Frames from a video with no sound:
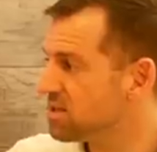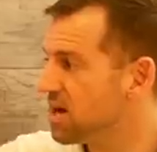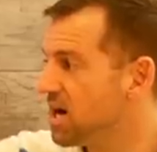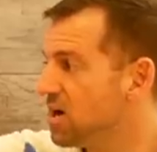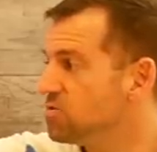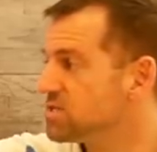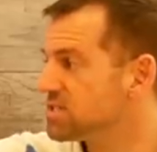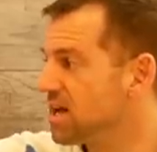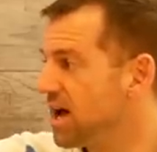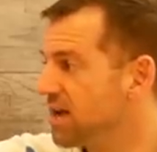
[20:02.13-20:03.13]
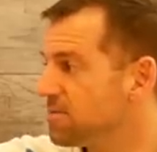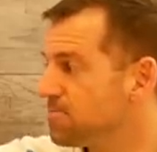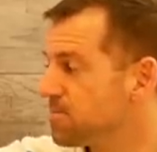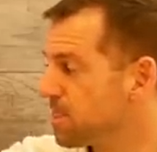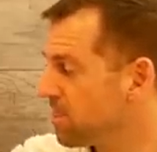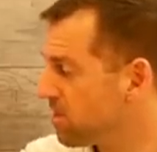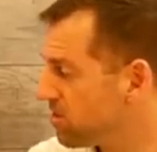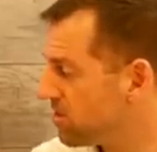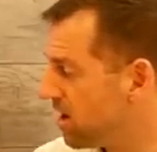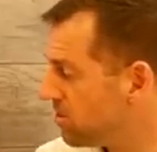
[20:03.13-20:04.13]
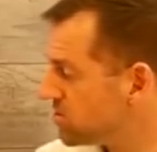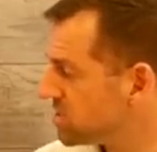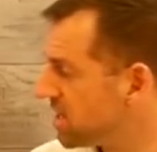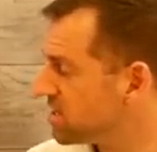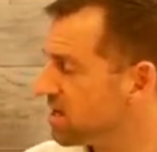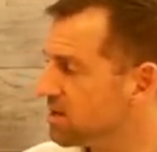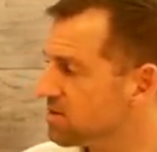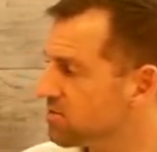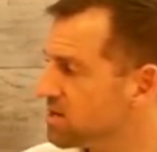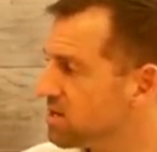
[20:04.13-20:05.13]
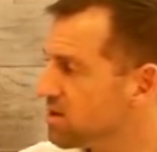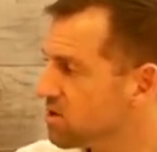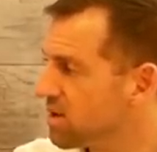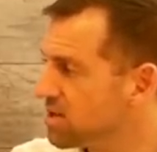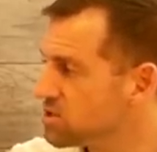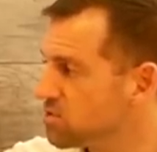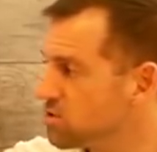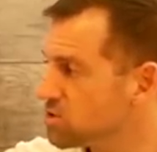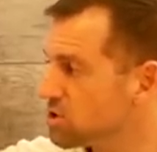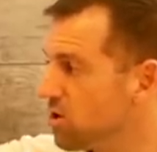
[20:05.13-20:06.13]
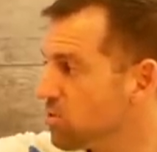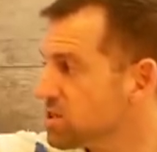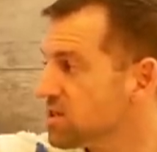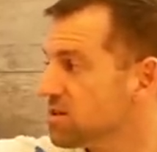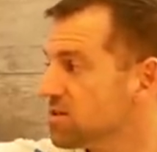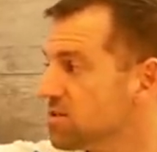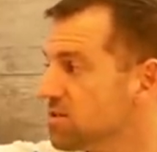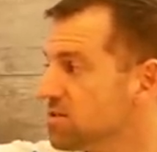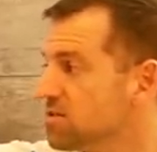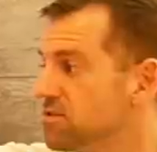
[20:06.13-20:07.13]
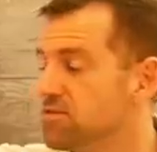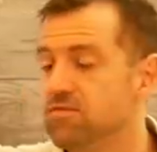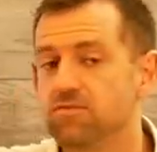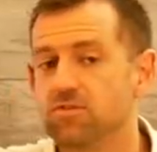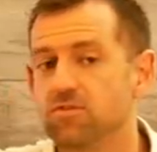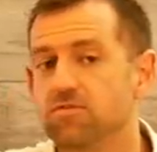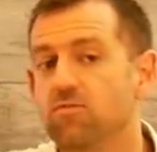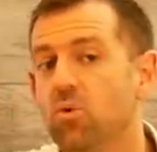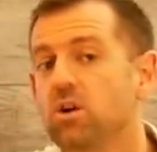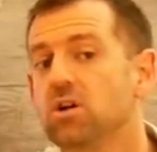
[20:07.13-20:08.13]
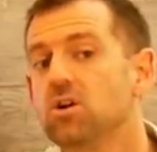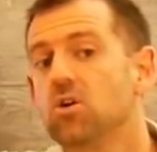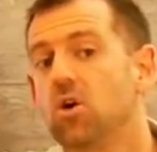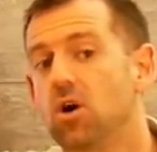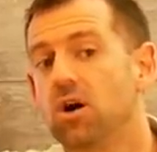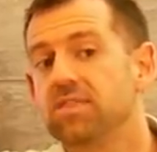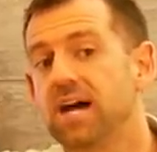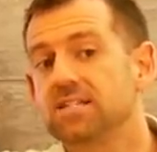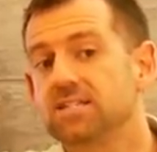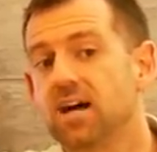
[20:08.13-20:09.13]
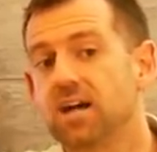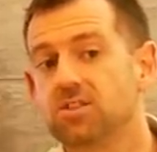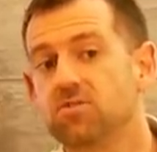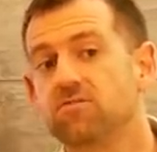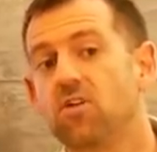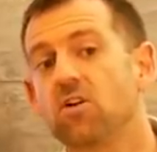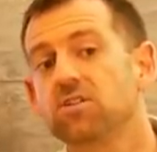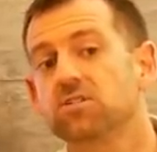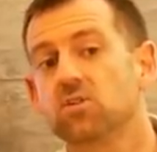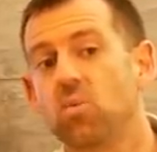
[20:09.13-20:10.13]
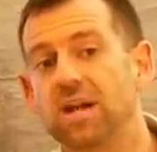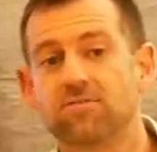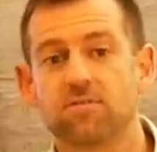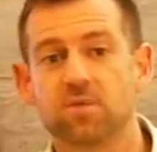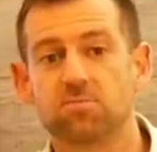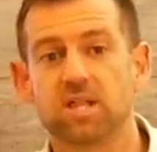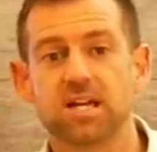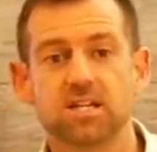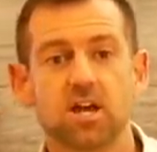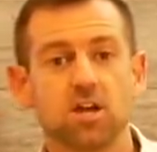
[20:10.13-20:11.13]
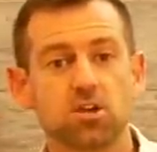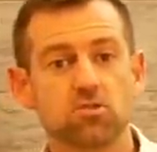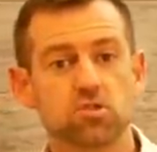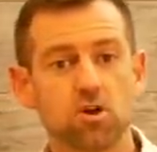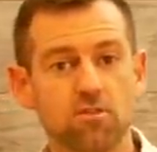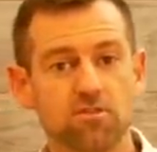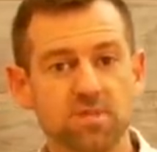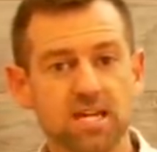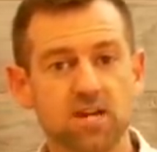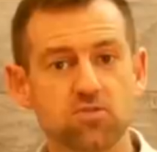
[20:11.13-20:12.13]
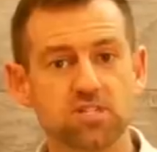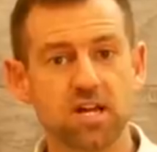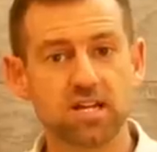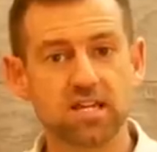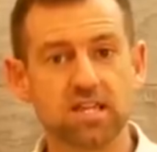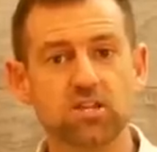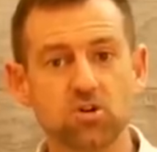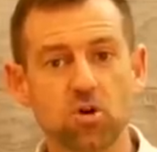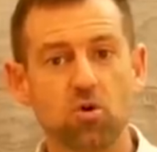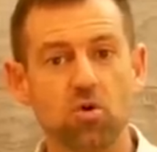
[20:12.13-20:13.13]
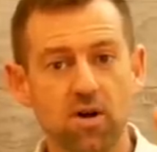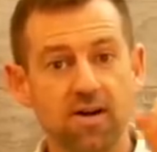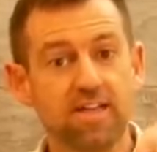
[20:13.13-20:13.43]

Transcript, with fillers: the outside the outside cutlery. Okay, so you start with the the the fork on that side, the farthest away from the plate. You start from the outside and then you go